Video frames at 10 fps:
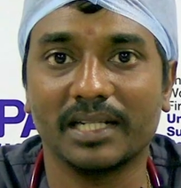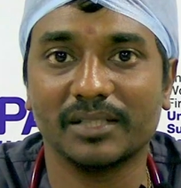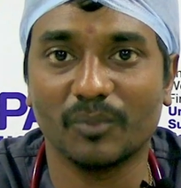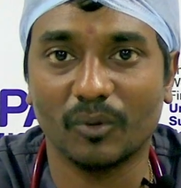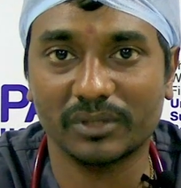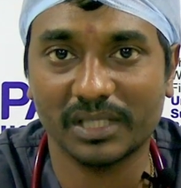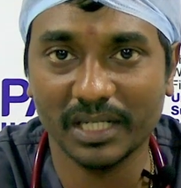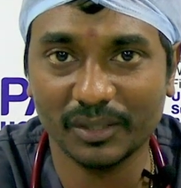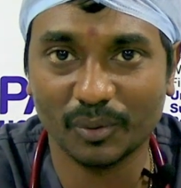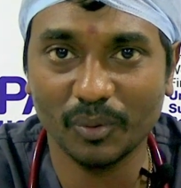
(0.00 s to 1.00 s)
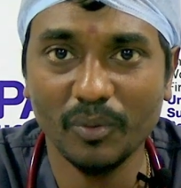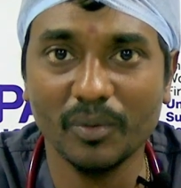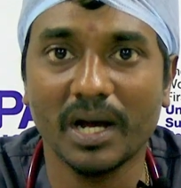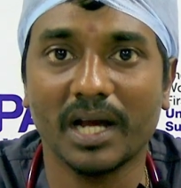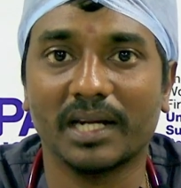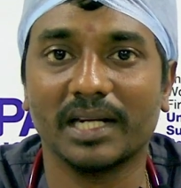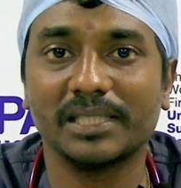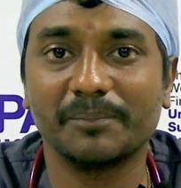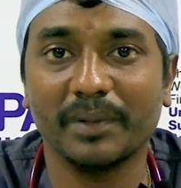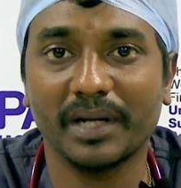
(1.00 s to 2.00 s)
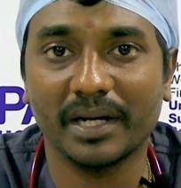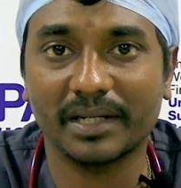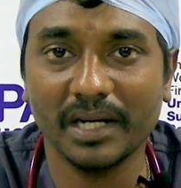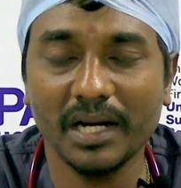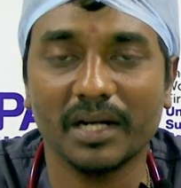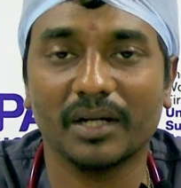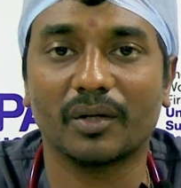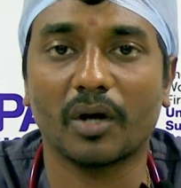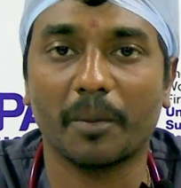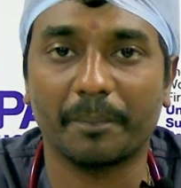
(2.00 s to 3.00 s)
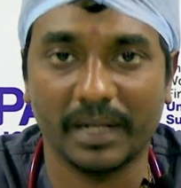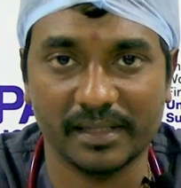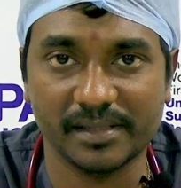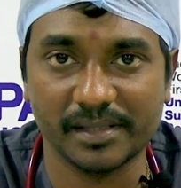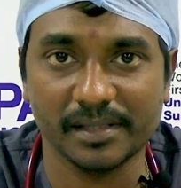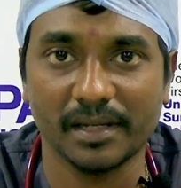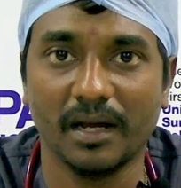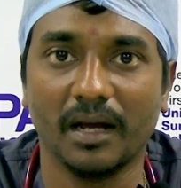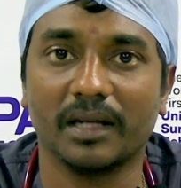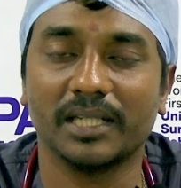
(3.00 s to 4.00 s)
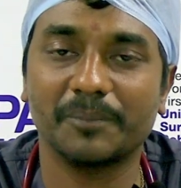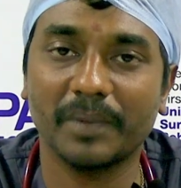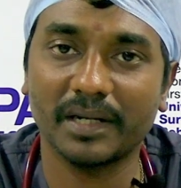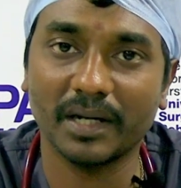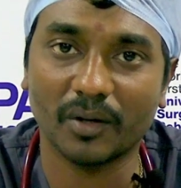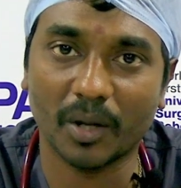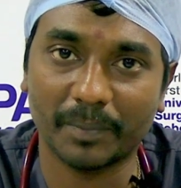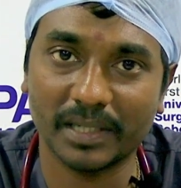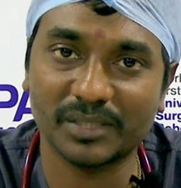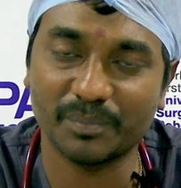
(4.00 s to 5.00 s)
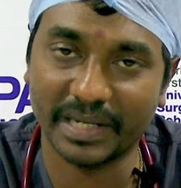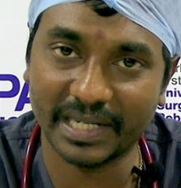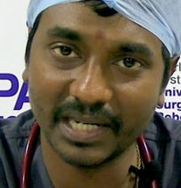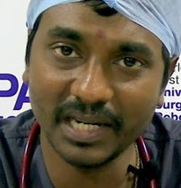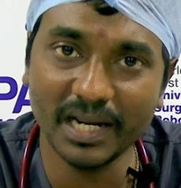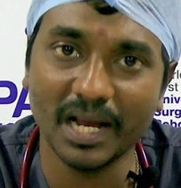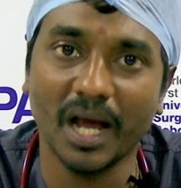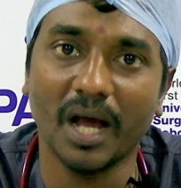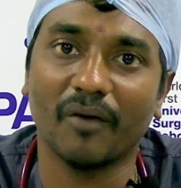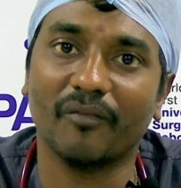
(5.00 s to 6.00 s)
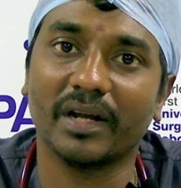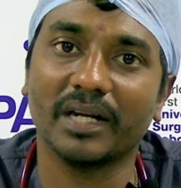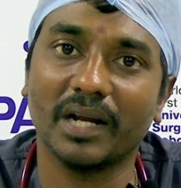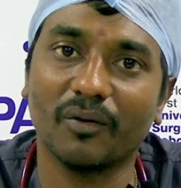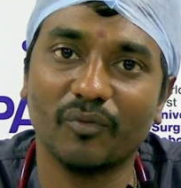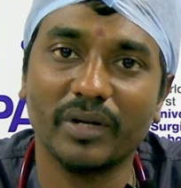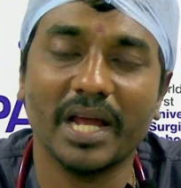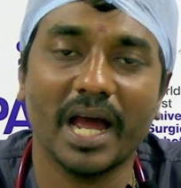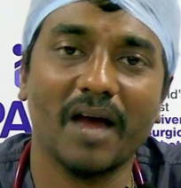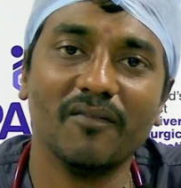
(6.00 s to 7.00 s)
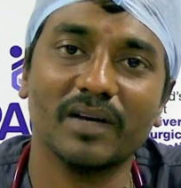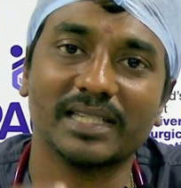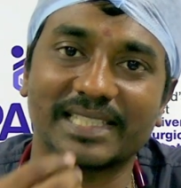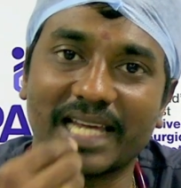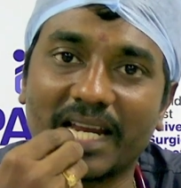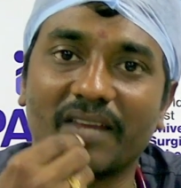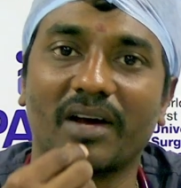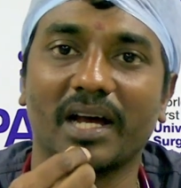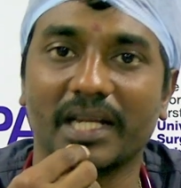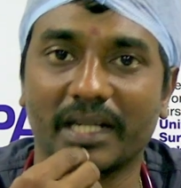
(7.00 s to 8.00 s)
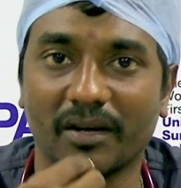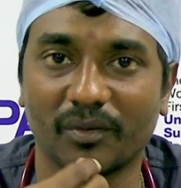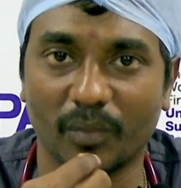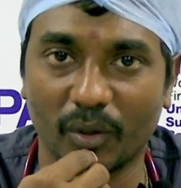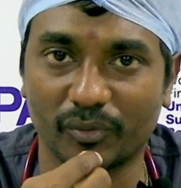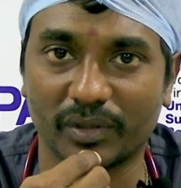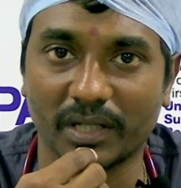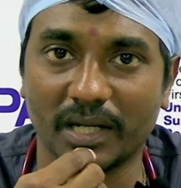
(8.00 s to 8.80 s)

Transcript: It is mostly through respiratory droplets. Respiratory droplets meaning when we have saliva in our mouth,